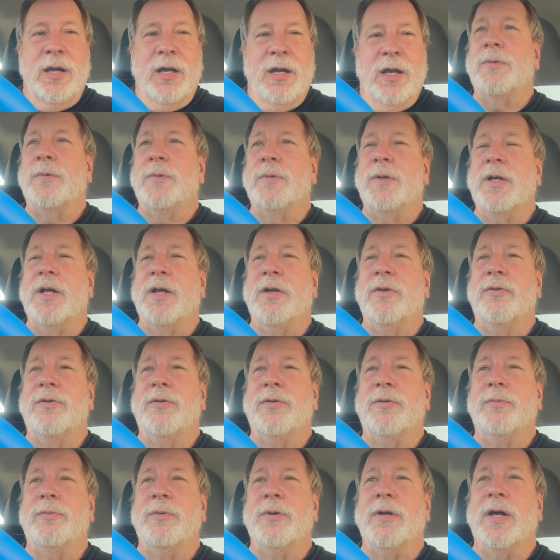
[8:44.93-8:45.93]
What
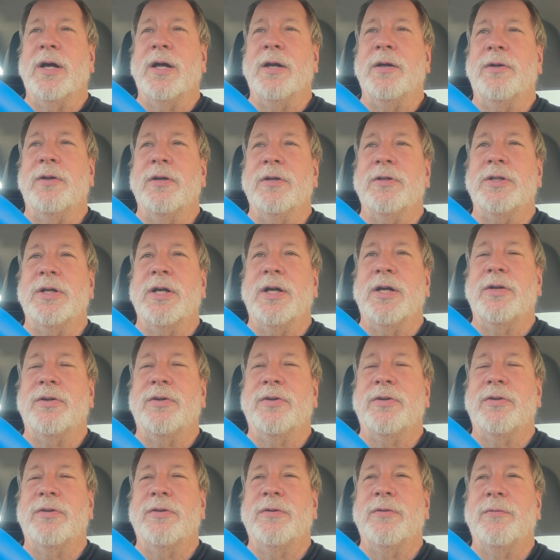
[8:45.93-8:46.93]
else would I
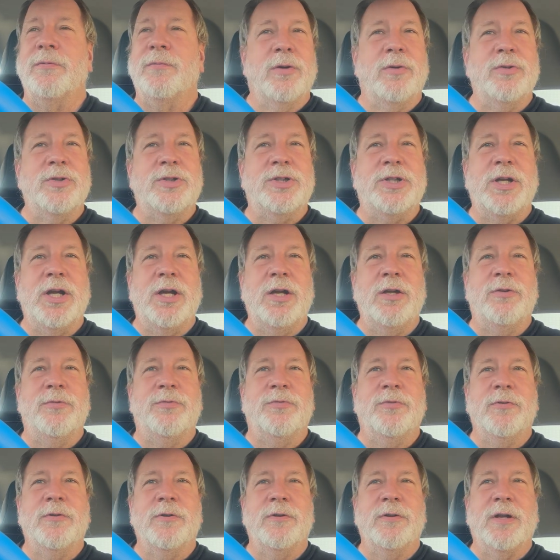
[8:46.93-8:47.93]
suggest? Don't chase
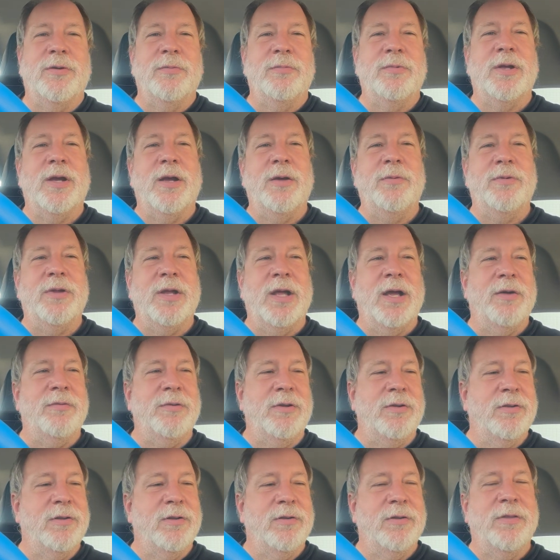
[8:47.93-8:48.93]
for, sometimes they have
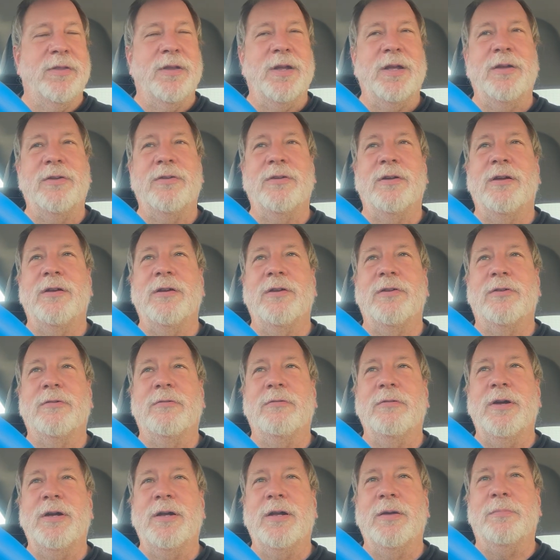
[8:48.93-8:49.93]
these little things on the
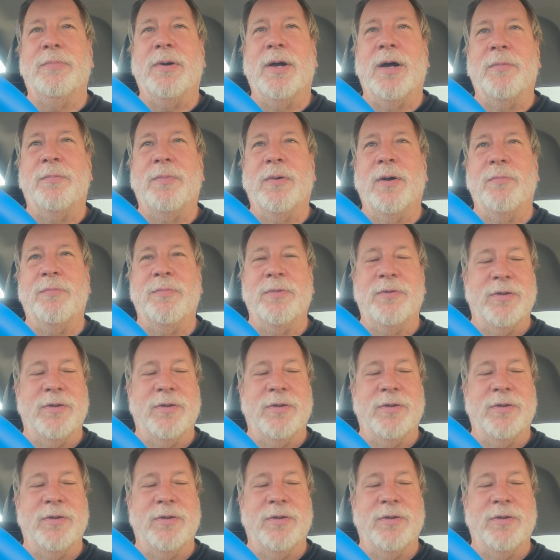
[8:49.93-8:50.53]
screen that pop up.